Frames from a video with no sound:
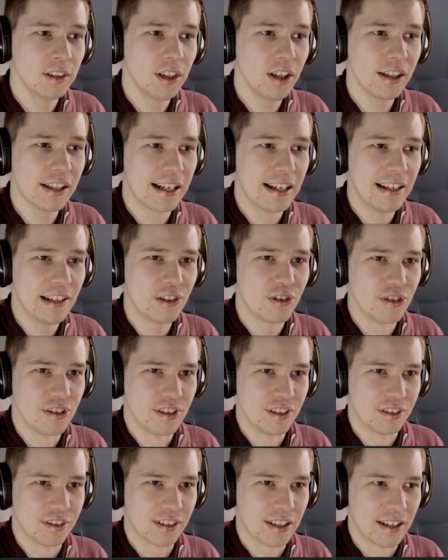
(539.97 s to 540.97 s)
Okay, it literally
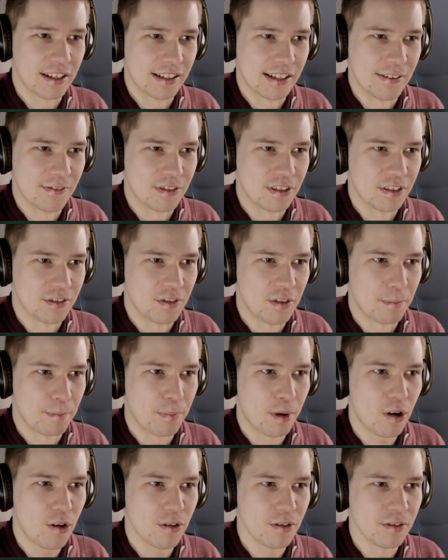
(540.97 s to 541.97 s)
just kind of gives us the
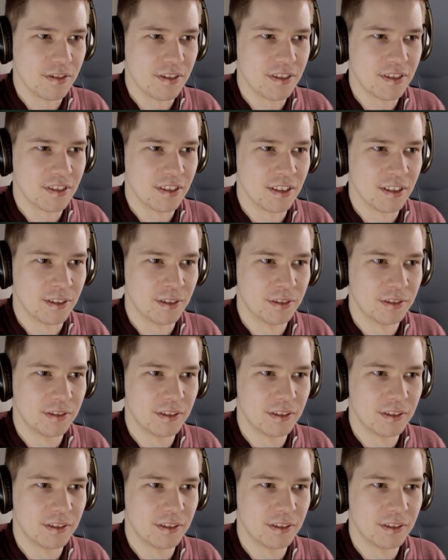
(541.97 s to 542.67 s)
pod, so